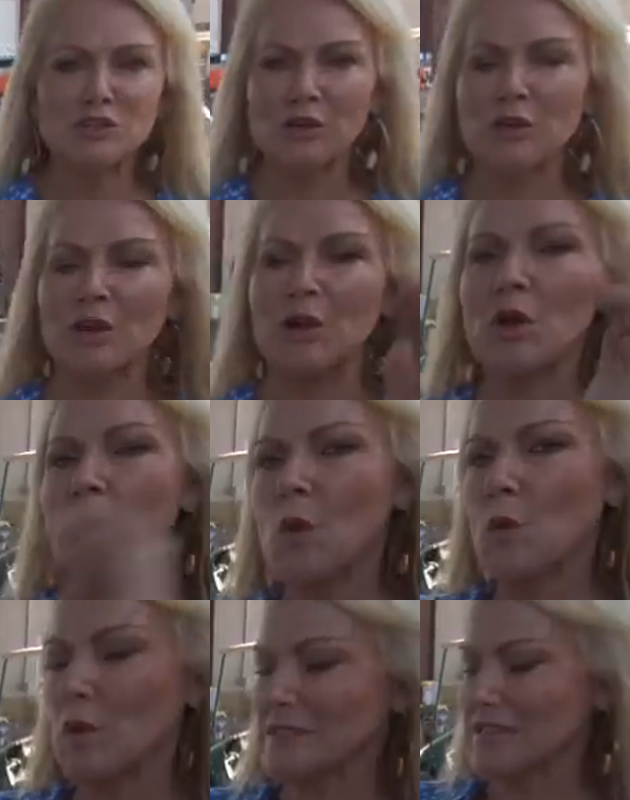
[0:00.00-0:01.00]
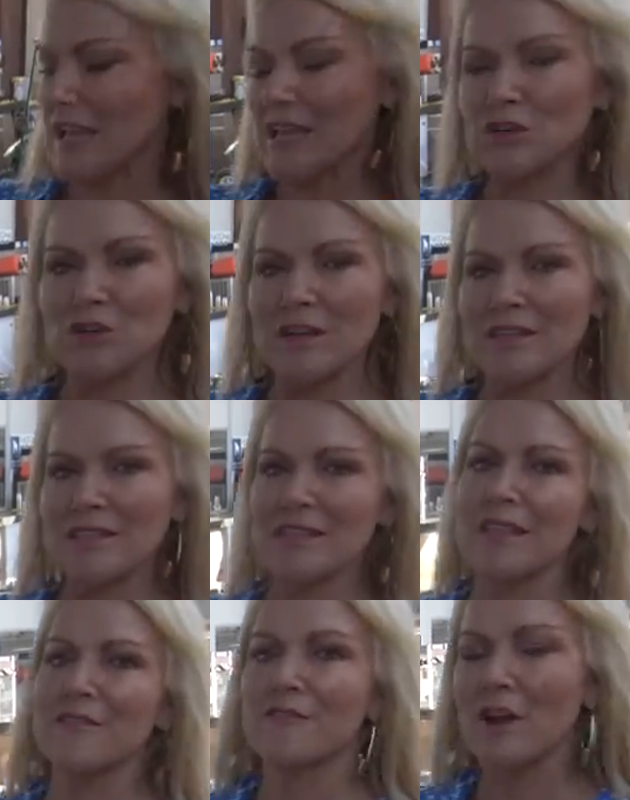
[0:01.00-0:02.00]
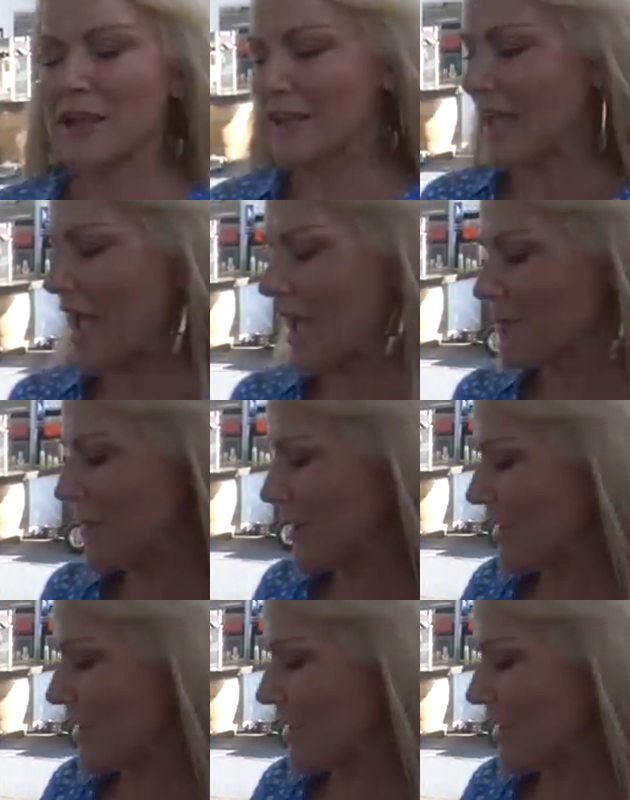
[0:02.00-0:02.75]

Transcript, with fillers: to show you what's underneath the front cap